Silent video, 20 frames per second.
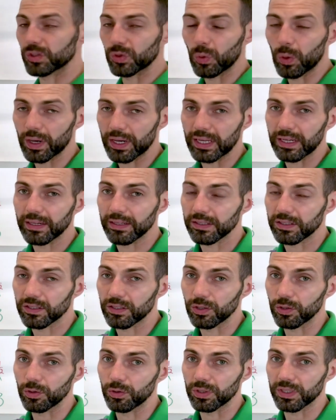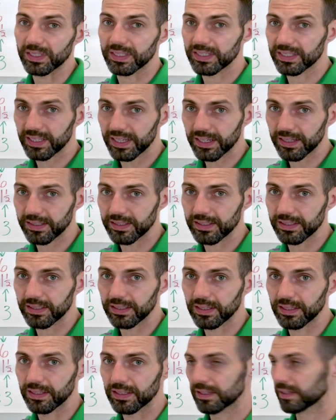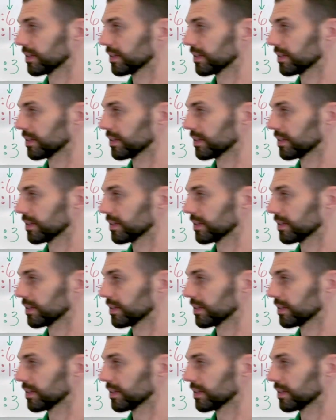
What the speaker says: 20 to 2 to 6,